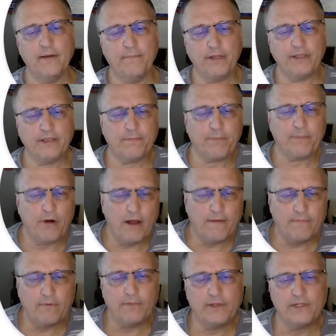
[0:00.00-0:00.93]
but the
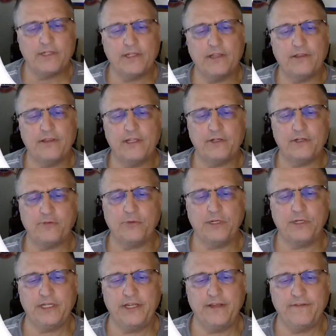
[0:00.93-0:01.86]
problem is that this
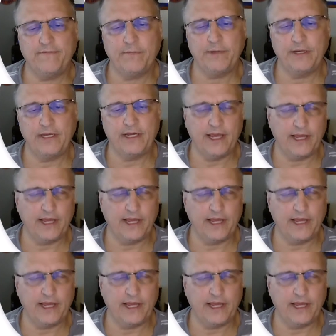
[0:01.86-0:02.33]
would give me